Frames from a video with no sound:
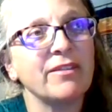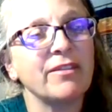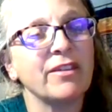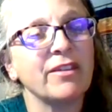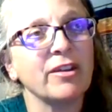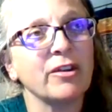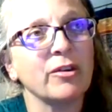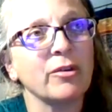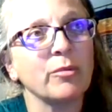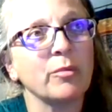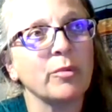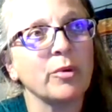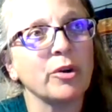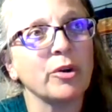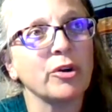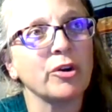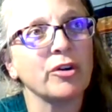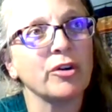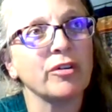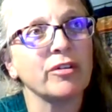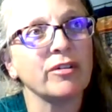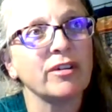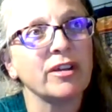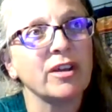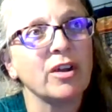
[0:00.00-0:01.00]
there
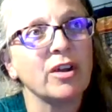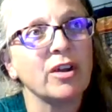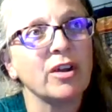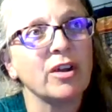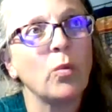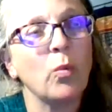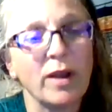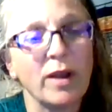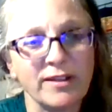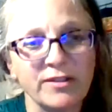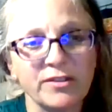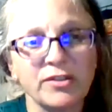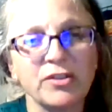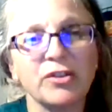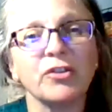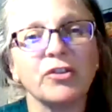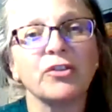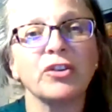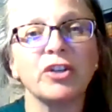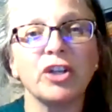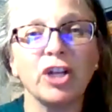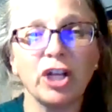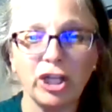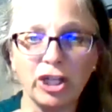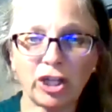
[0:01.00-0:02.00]
were
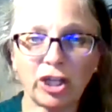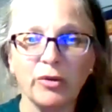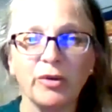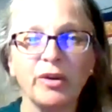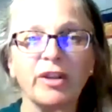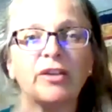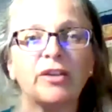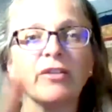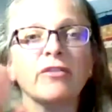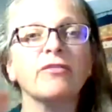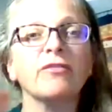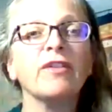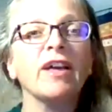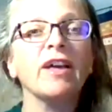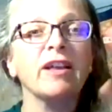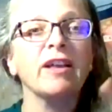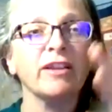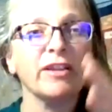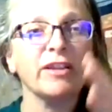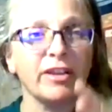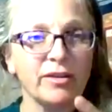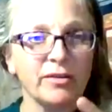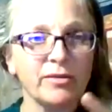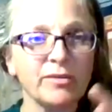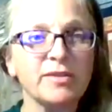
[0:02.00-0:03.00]
Western colonial
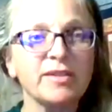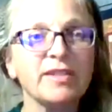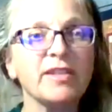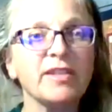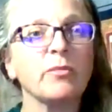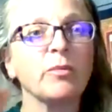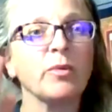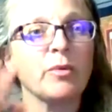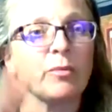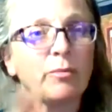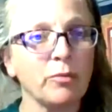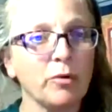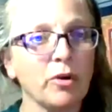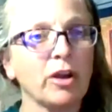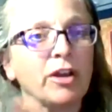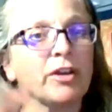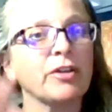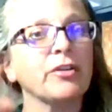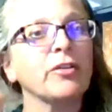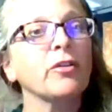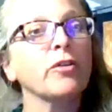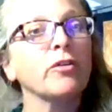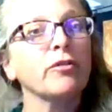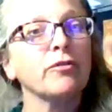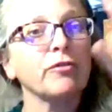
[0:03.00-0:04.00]
values that were
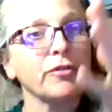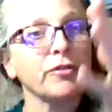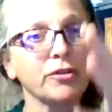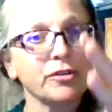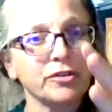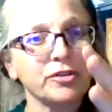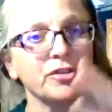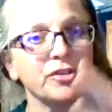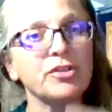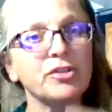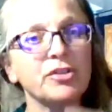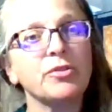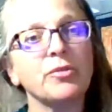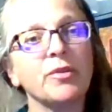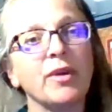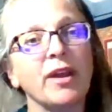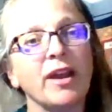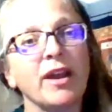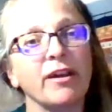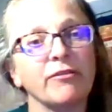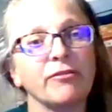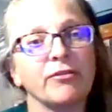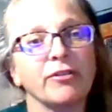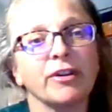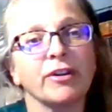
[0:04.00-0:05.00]
brought over to
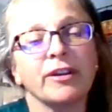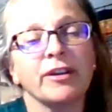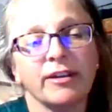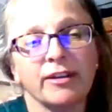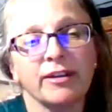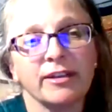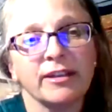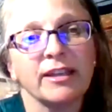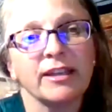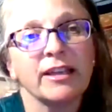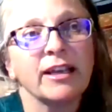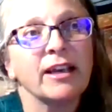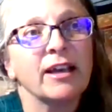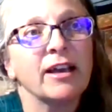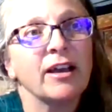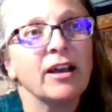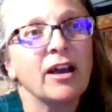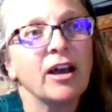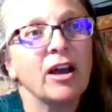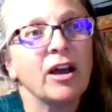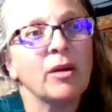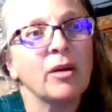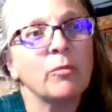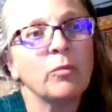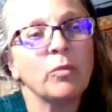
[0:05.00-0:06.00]
Africa.
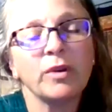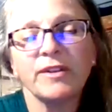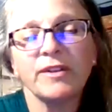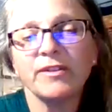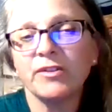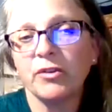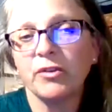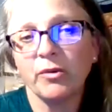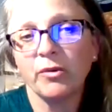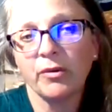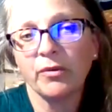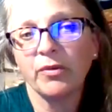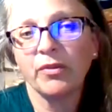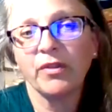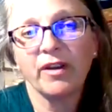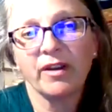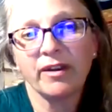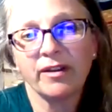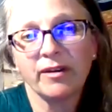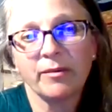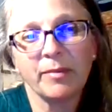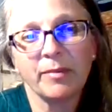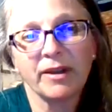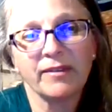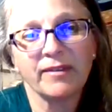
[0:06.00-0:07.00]
What is your own
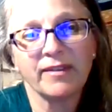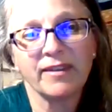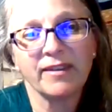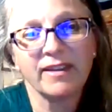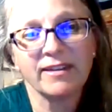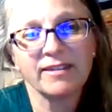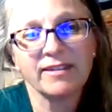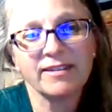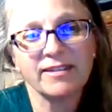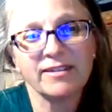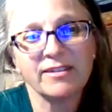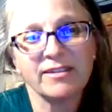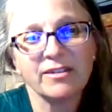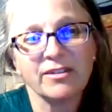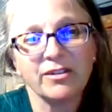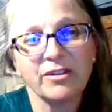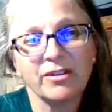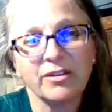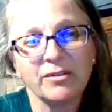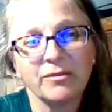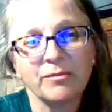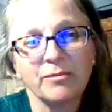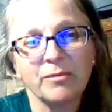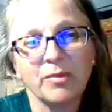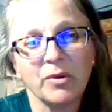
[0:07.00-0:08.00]
thought about these
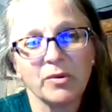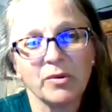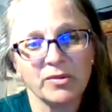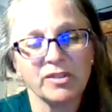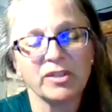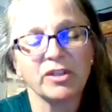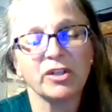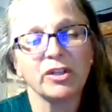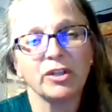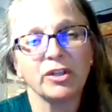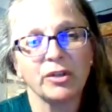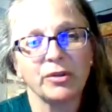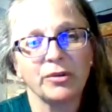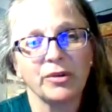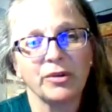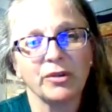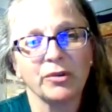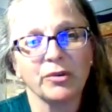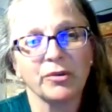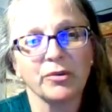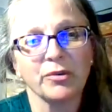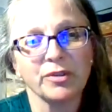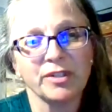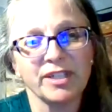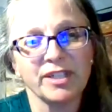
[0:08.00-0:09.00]

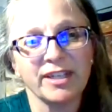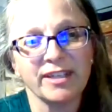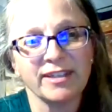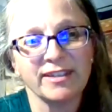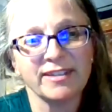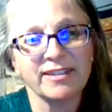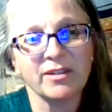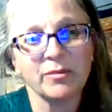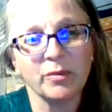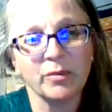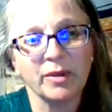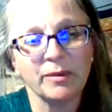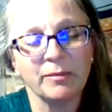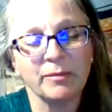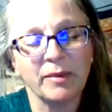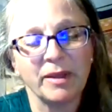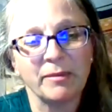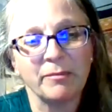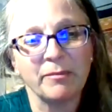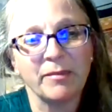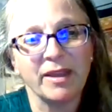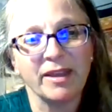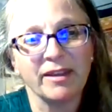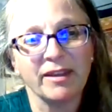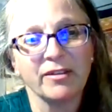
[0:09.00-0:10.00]
post-colonial critiques that one
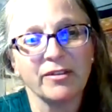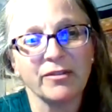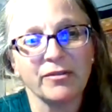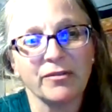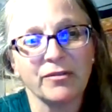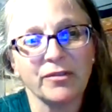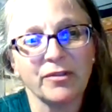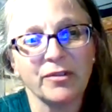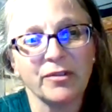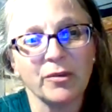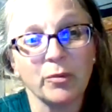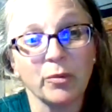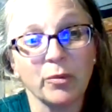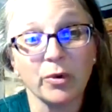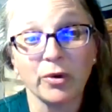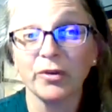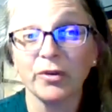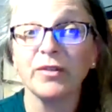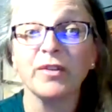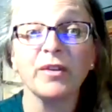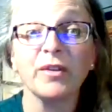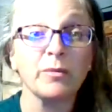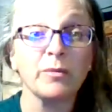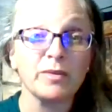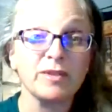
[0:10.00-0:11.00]
might make of the
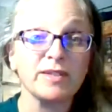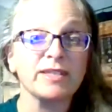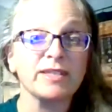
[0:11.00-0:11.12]
work that